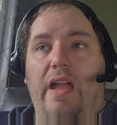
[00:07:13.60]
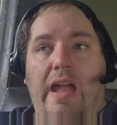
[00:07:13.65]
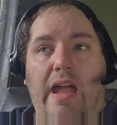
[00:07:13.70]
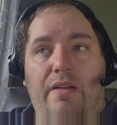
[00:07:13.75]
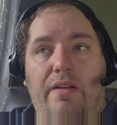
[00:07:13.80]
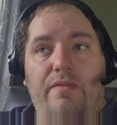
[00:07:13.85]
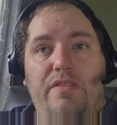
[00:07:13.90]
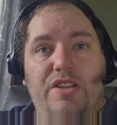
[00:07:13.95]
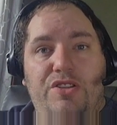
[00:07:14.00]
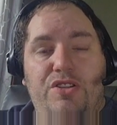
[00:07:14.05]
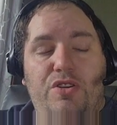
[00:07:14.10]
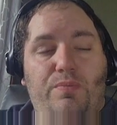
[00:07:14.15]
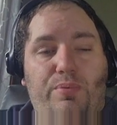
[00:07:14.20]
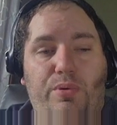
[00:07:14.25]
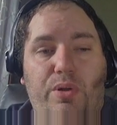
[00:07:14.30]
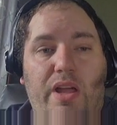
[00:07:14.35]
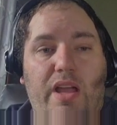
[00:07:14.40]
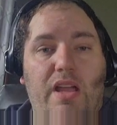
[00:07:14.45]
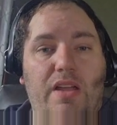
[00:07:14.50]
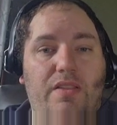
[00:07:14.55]
Did you
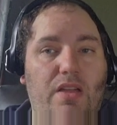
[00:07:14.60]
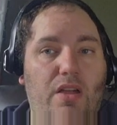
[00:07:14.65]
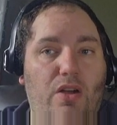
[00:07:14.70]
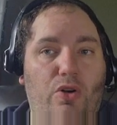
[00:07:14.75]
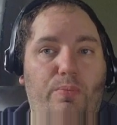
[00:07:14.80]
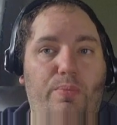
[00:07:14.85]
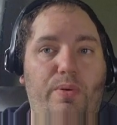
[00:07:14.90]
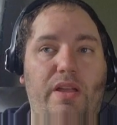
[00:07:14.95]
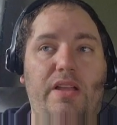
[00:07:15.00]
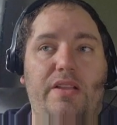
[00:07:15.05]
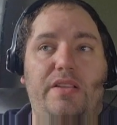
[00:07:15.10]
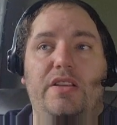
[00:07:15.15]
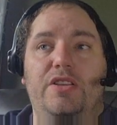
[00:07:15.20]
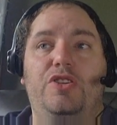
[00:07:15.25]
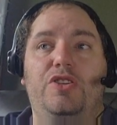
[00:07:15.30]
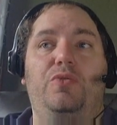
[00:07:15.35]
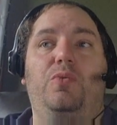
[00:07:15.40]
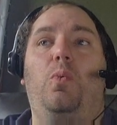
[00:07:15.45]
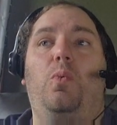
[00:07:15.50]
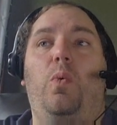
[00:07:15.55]
play in the OP? Did
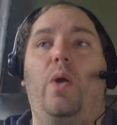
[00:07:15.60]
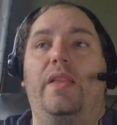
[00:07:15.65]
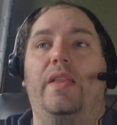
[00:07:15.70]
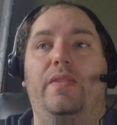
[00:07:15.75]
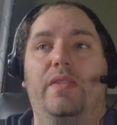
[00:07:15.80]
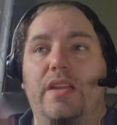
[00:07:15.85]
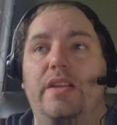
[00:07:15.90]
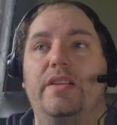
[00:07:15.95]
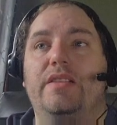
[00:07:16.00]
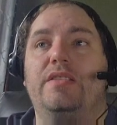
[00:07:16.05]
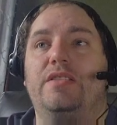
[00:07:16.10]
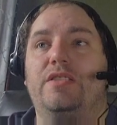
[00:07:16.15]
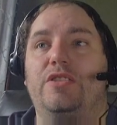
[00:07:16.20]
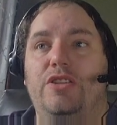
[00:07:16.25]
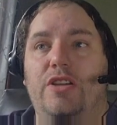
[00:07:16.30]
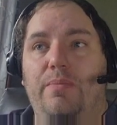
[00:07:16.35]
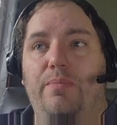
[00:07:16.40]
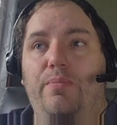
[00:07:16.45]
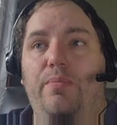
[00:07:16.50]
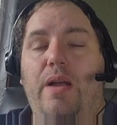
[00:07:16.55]
you win this
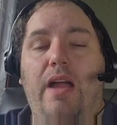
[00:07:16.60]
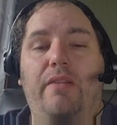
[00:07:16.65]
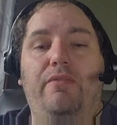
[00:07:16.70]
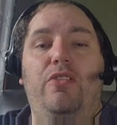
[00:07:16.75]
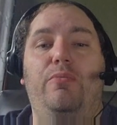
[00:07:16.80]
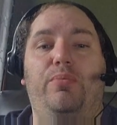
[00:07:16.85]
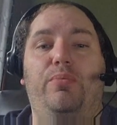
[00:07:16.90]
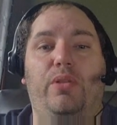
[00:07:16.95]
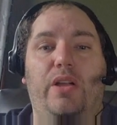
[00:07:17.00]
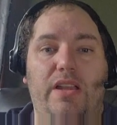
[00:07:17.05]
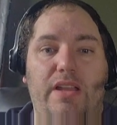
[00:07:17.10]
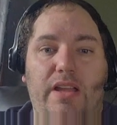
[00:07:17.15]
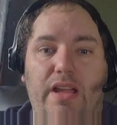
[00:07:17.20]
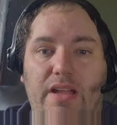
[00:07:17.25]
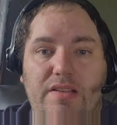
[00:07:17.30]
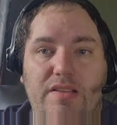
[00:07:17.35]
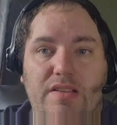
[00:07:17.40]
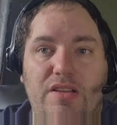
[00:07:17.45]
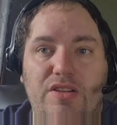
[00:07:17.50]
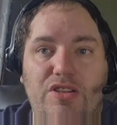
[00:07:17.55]
ship? Have you played
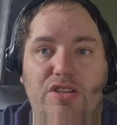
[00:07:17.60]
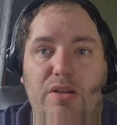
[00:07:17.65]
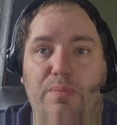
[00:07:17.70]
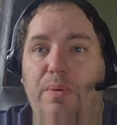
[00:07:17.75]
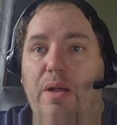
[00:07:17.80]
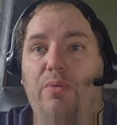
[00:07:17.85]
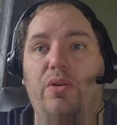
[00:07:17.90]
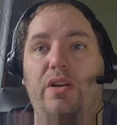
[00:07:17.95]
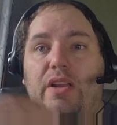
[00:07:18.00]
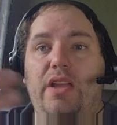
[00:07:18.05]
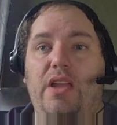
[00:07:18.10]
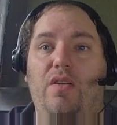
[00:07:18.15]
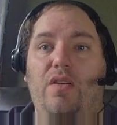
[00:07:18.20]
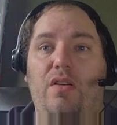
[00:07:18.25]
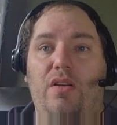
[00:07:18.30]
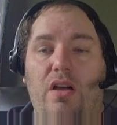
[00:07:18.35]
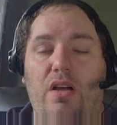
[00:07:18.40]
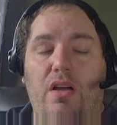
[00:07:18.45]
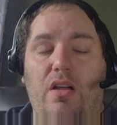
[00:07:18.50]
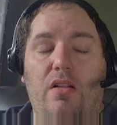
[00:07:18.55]
against this ship? I want to hear it
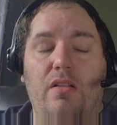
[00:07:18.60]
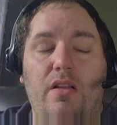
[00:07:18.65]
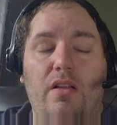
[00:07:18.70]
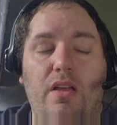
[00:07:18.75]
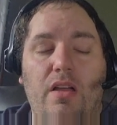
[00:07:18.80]
all.